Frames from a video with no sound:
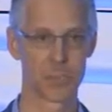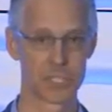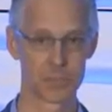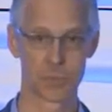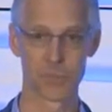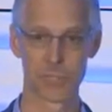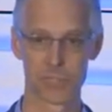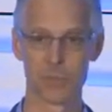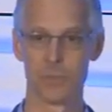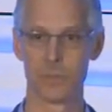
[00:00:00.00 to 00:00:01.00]
because we really
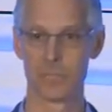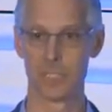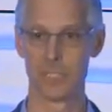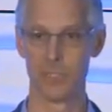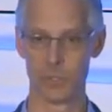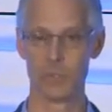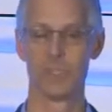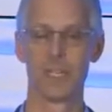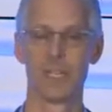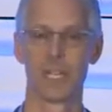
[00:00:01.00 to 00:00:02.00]
do need you
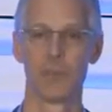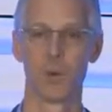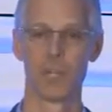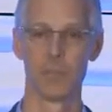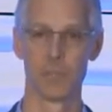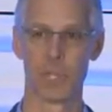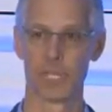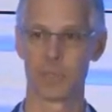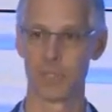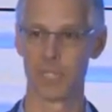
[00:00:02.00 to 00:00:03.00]
and want to build that
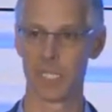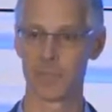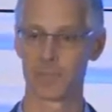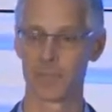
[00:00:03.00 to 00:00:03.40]
community.